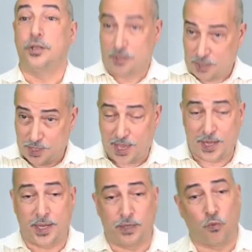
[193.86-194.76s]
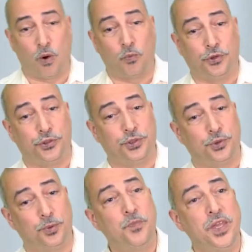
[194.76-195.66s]
to that end, what we'll
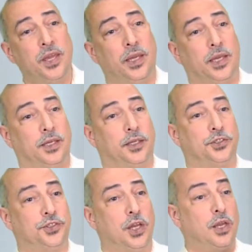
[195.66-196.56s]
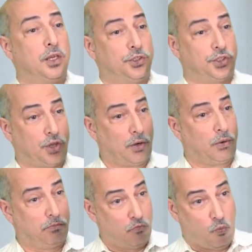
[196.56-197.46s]
do is
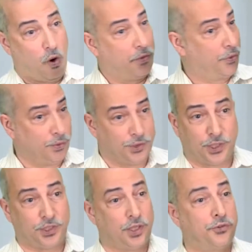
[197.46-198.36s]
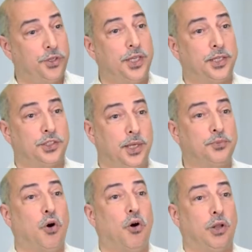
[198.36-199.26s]
start 1 through 600 desktops
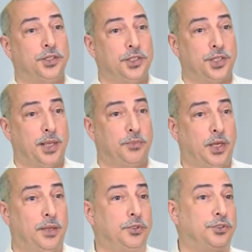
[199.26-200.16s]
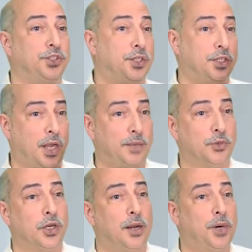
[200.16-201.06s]
all at the same time. You'll see the timer
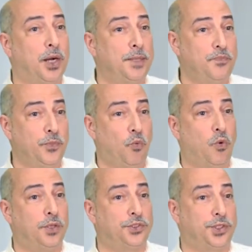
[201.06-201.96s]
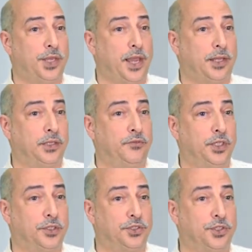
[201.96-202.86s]
come on once the activity
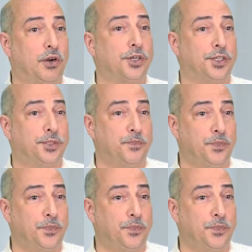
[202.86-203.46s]
is started.